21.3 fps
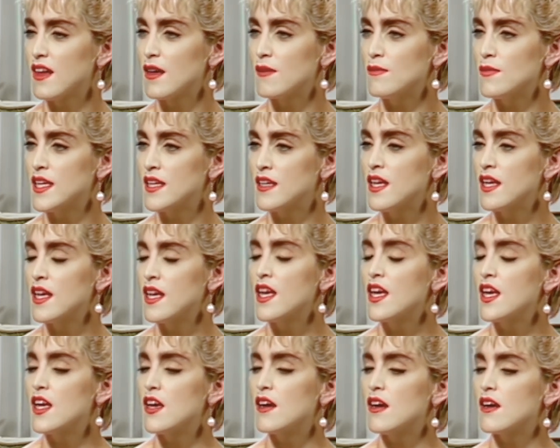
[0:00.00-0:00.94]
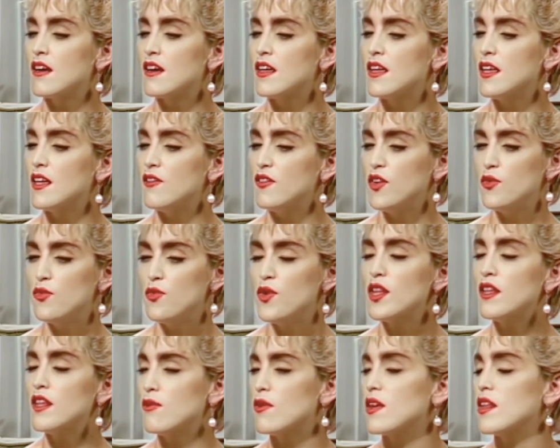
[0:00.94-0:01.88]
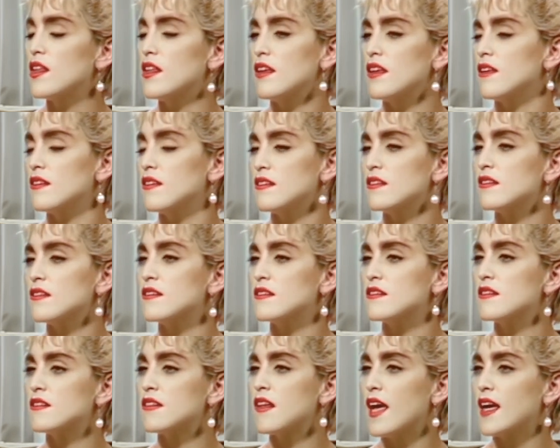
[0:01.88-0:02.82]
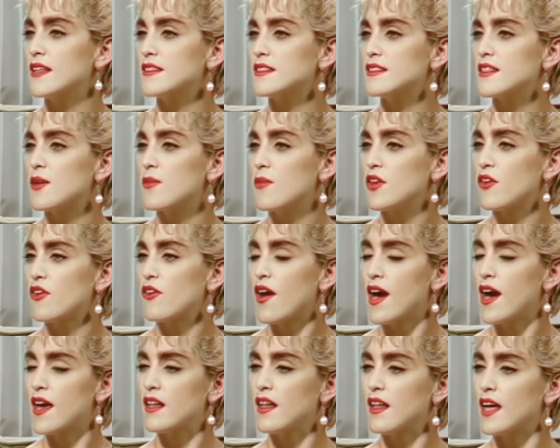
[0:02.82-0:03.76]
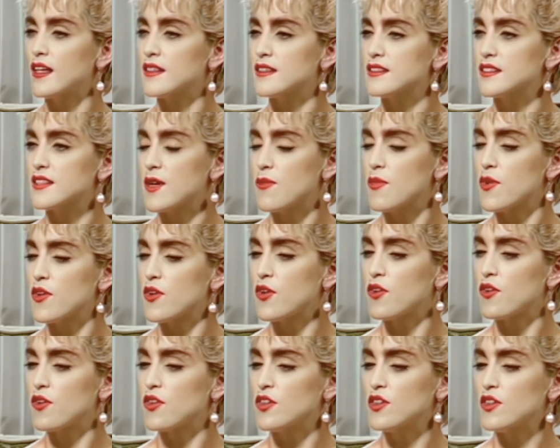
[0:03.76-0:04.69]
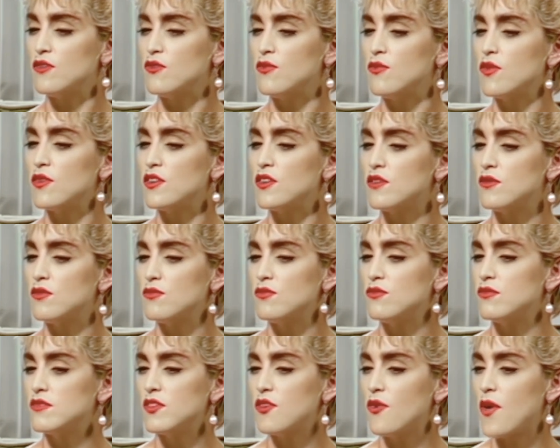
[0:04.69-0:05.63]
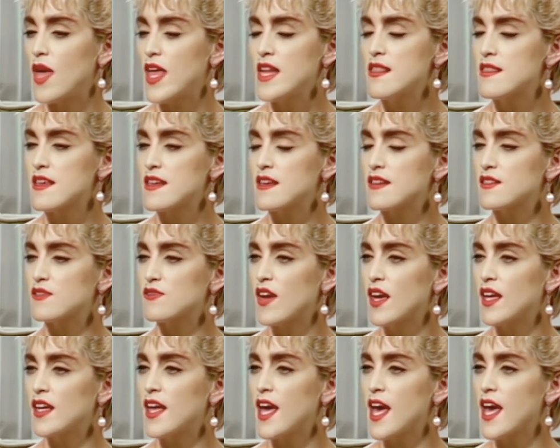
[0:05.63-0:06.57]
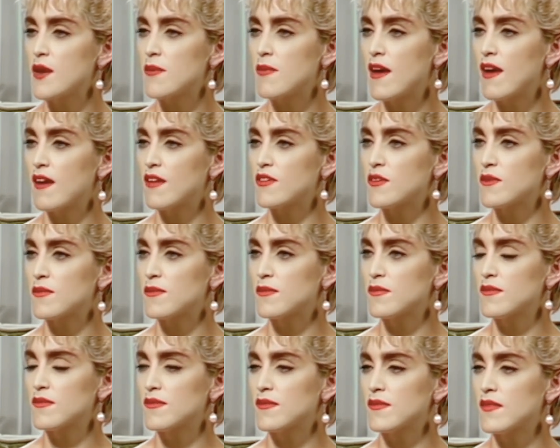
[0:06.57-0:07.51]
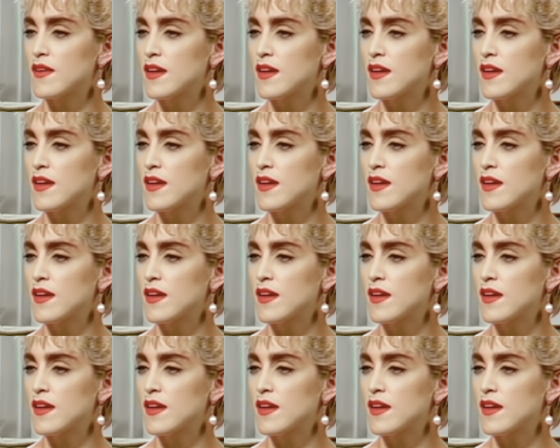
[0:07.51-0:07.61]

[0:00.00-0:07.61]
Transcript: I mean, if you really, really like someone or idolize someone, or you do anything to find out about them.